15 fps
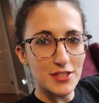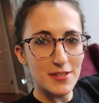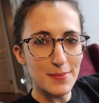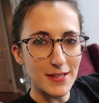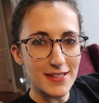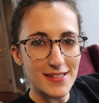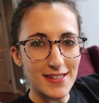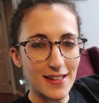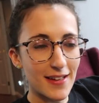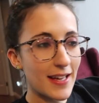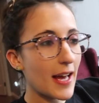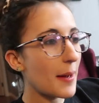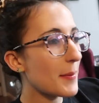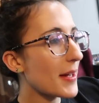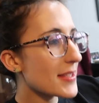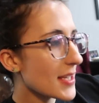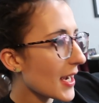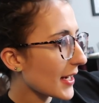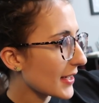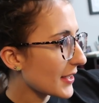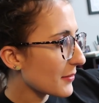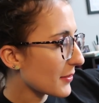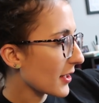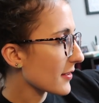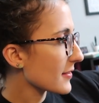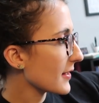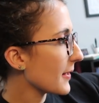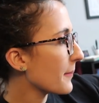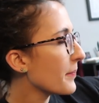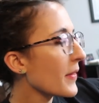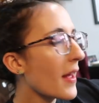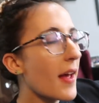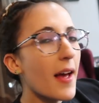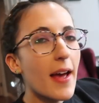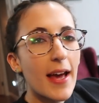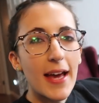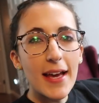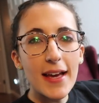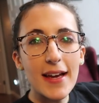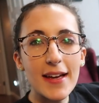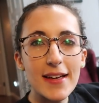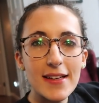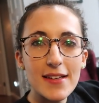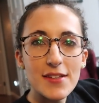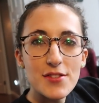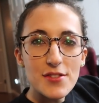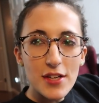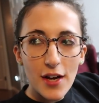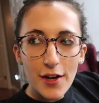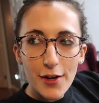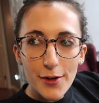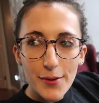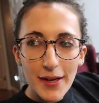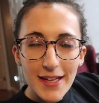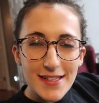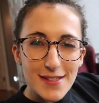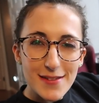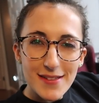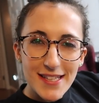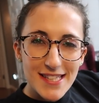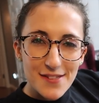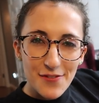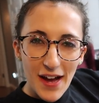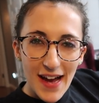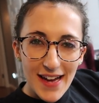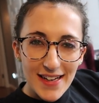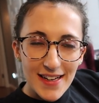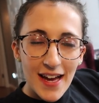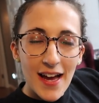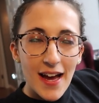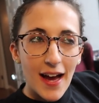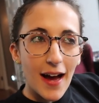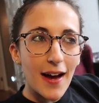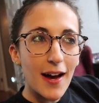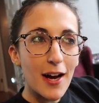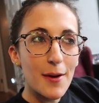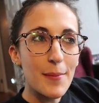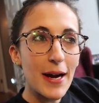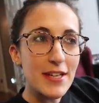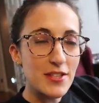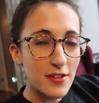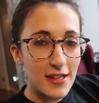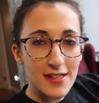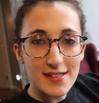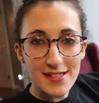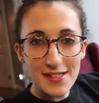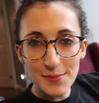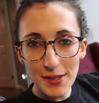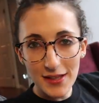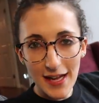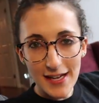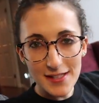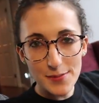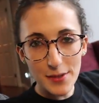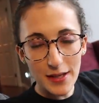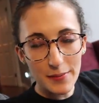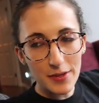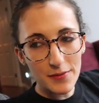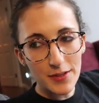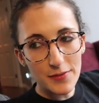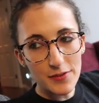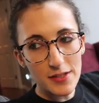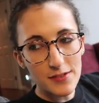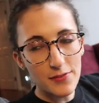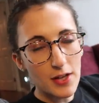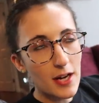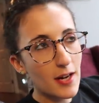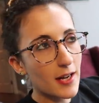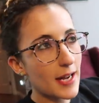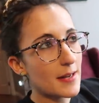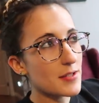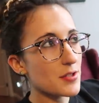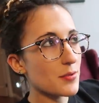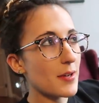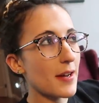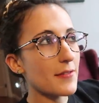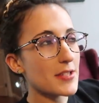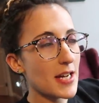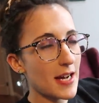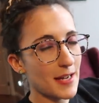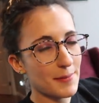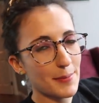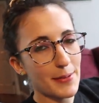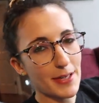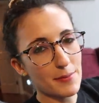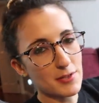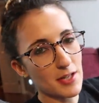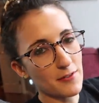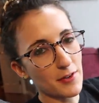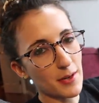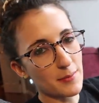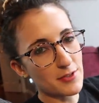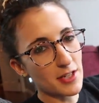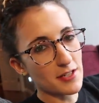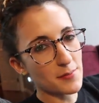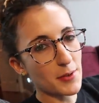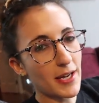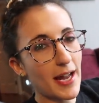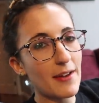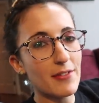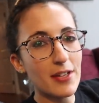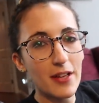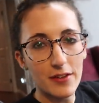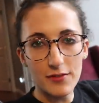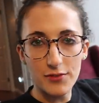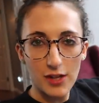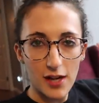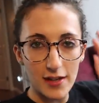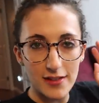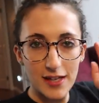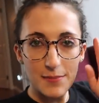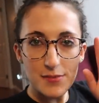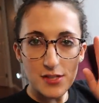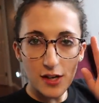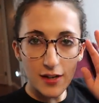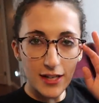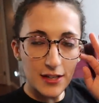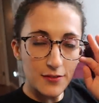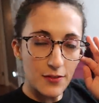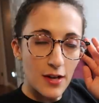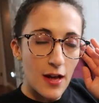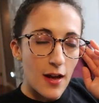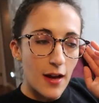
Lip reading: She's being silly. I'm not talking to you, Darcy. And so it's fine. I do think this is gonna be the last book I'm gonna read for this vlog. I don't have time to pick up Jennifer Armstrong's book. I have another vlog that I'm starting